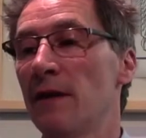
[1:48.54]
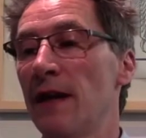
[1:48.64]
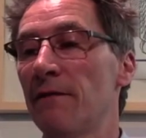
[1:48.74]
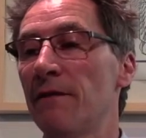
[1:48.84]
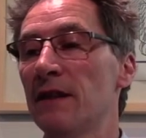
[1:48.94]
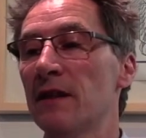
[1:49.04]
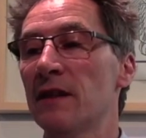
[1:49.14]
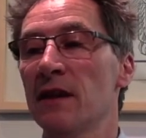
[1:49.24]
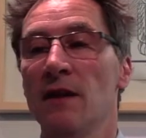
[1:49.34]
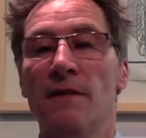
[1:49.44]
That fits
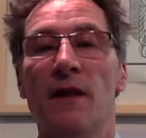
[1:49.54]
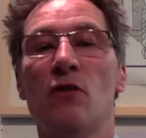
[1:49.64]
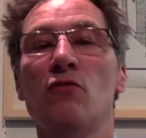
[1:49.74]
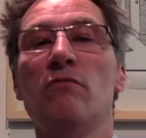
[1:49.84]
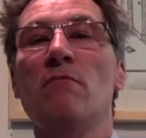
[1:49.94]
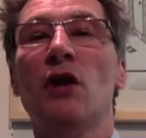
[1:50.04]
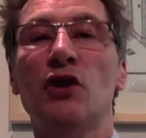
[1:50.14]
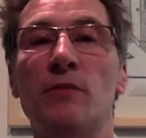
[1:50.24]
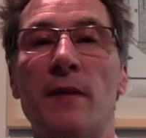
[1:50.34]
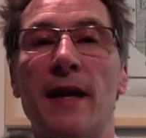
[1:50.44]
it. They're called
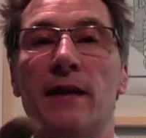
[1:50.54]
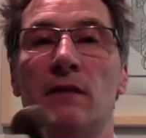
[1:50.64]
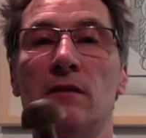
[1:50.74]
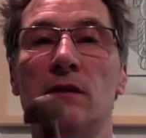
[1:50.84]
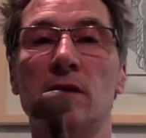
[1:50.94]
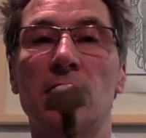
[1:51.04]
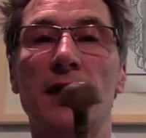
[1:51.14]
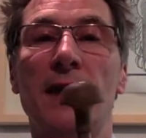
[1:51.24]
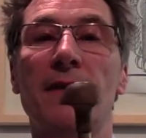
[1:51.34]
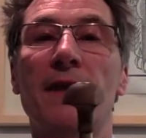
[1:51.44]
mushroom handles.
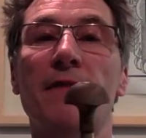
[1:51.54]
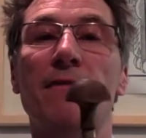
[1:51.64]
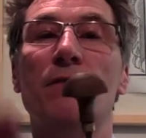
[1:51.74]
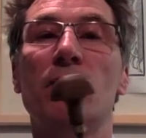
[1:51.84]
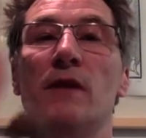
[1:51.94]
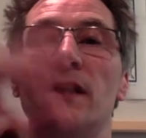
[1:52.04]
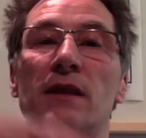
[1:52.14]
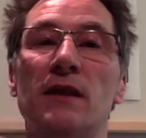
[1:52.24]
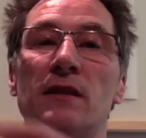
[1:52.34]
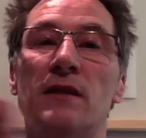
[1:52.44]
And therefore,
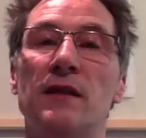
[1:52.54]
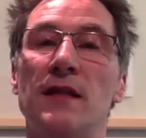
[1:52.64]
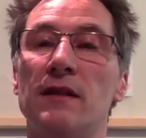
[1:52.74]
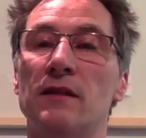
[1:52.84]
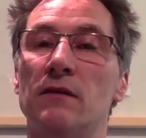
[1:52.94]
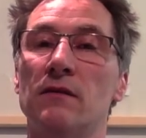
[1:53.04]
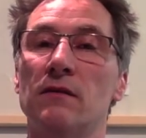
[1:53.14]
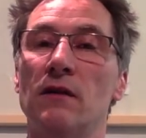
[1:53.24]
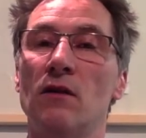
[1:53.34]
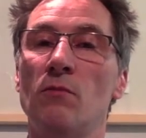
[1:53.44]
it can sit.
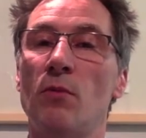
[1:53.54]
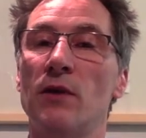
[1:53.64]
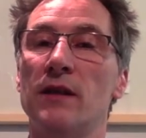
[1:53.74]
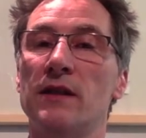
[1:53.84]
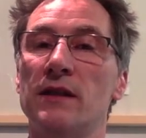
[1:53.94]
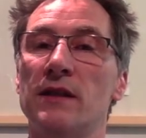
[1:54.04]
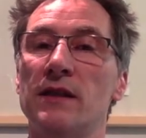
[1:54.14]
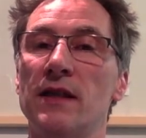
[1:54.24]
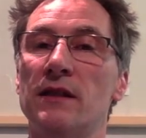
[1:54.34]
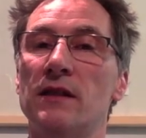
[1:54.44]
The whole point is it
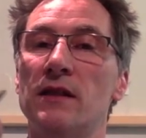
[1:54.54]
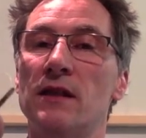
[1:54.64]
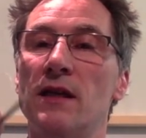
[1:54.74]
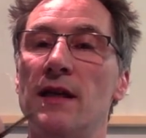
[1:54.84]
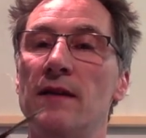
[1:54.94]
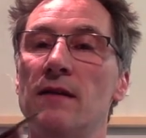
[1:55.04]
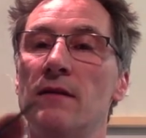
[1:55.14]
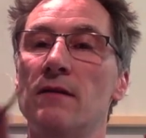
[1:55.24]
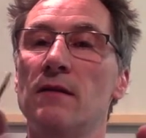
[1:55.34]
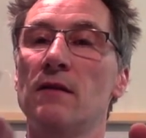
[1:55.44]
sits in
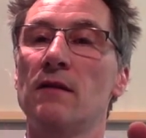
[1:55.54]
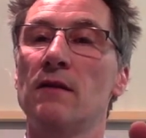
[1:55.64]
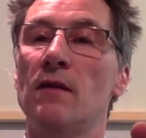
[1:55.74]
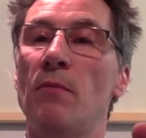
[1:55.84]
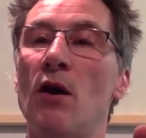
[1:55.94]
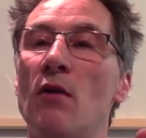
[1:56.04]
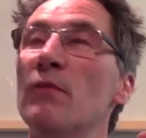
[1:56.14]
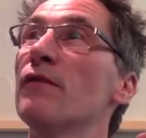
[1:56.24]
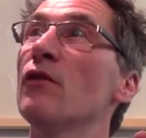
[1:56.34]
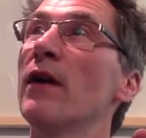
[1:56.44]
the palm
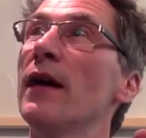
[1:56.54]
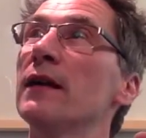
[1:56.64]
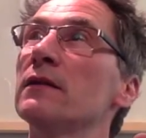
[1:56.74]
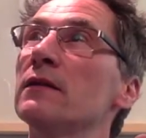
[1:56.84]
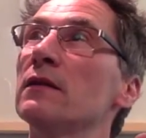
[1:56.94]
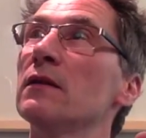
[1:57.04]
of your hand.